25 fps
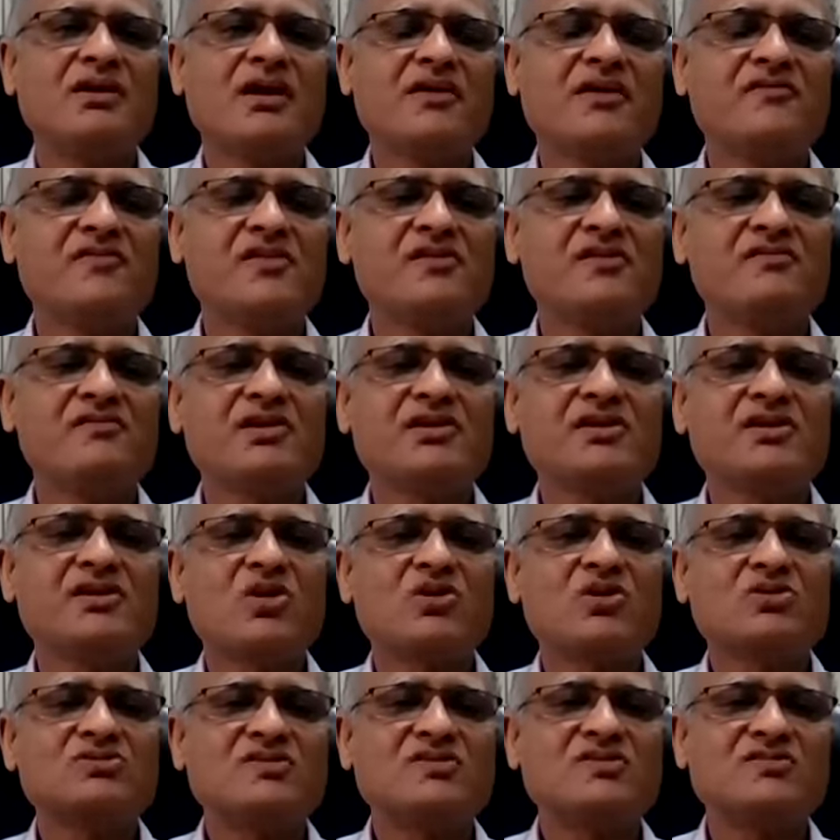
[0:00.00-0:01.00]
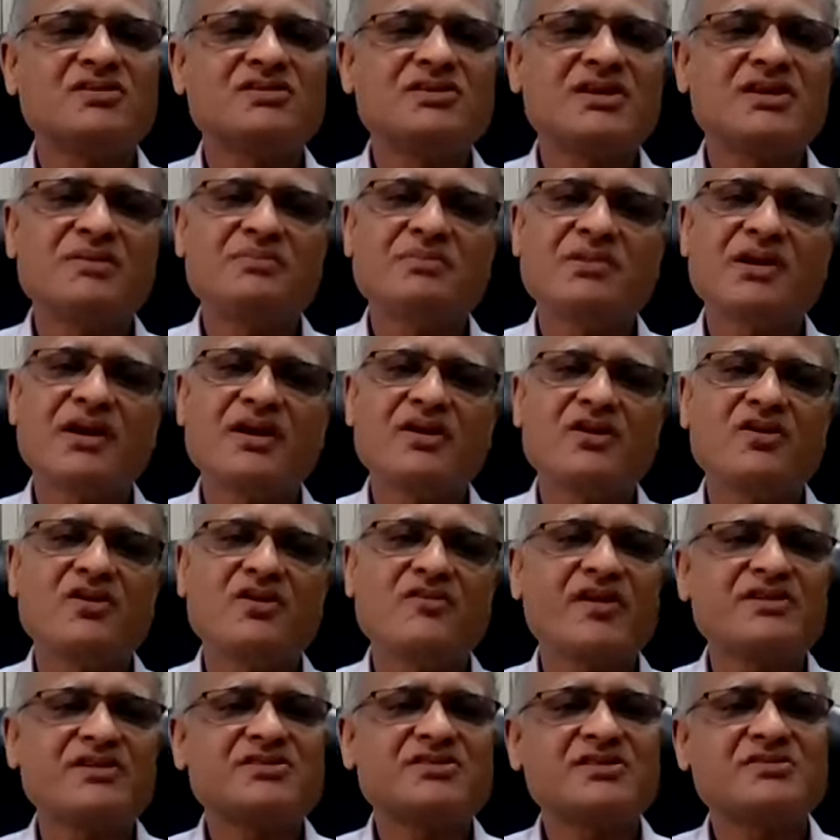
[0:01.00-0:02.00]
Everyone talks of the same kind
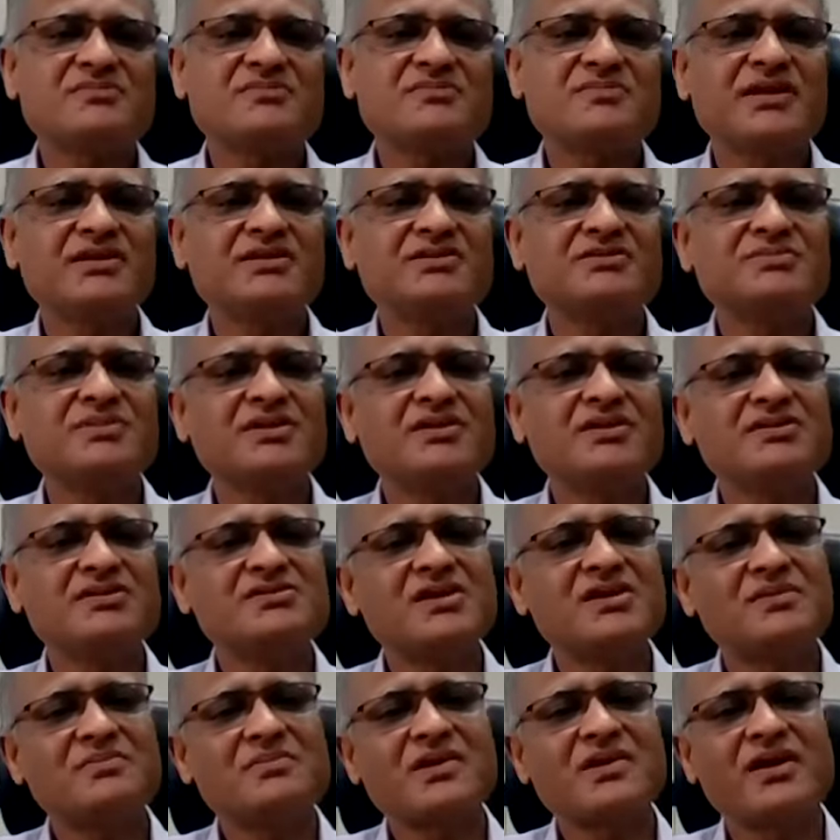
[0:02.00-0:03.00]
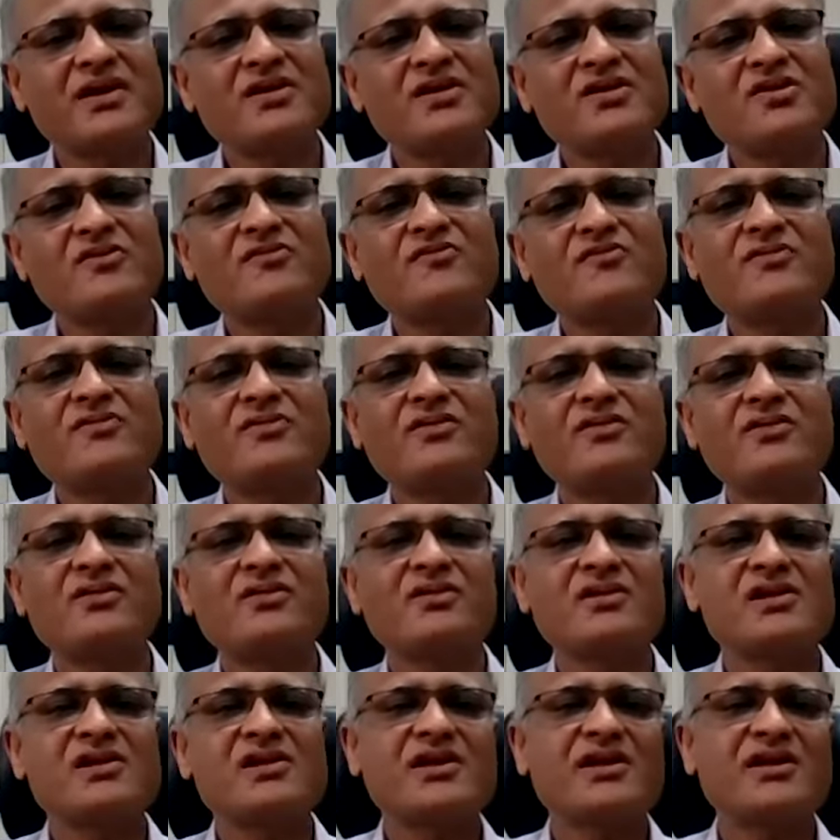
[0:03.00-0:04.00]
of asset management, same kind of
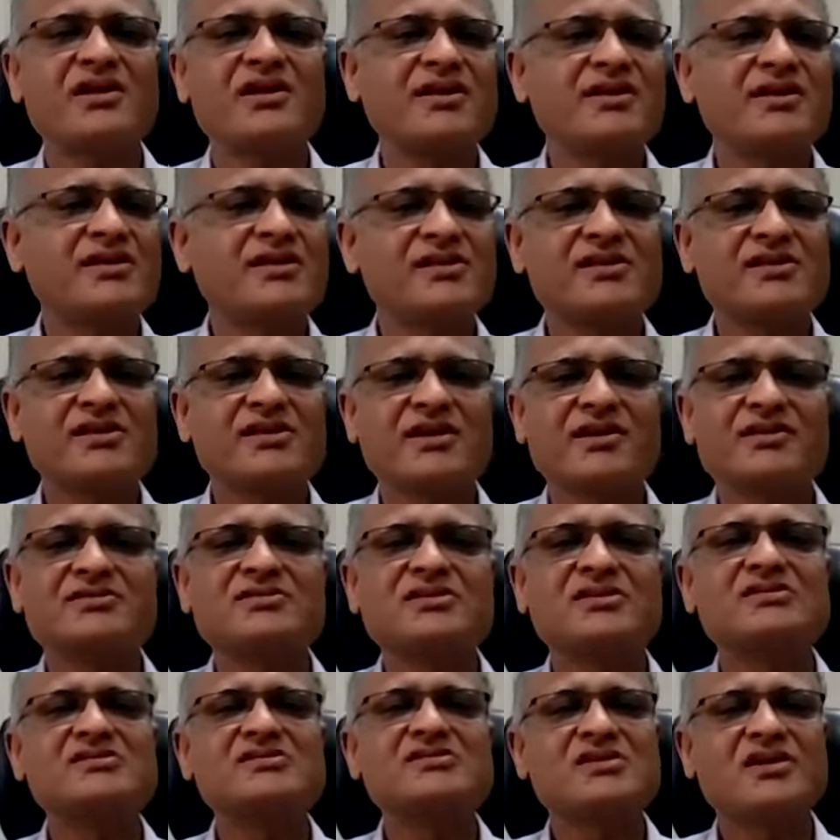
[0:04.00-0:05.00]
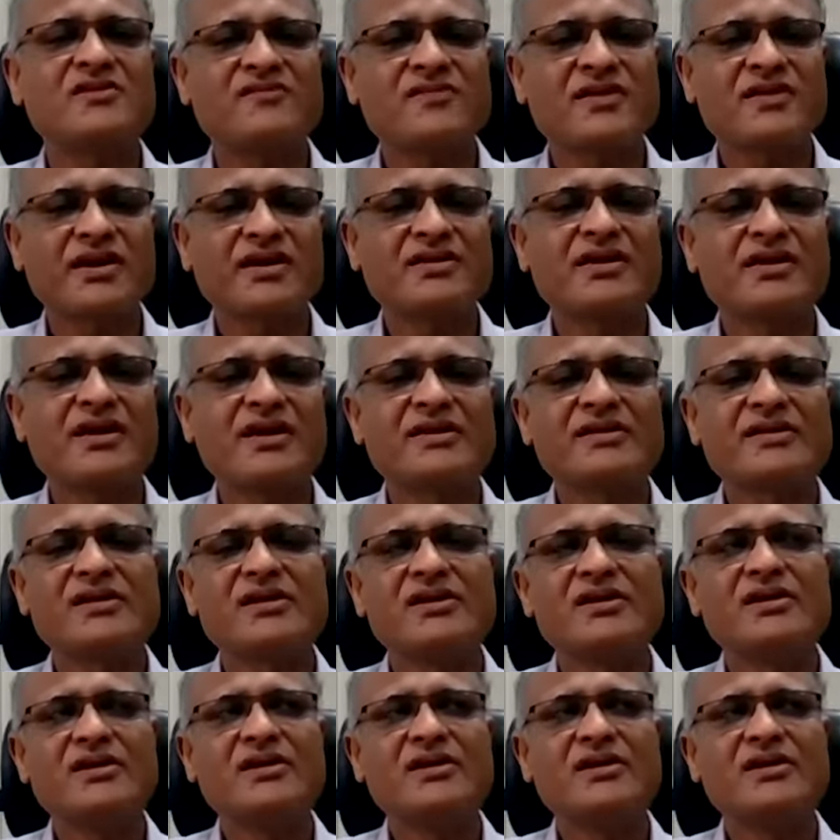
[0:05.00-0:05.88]
retail analytics and stuff like that.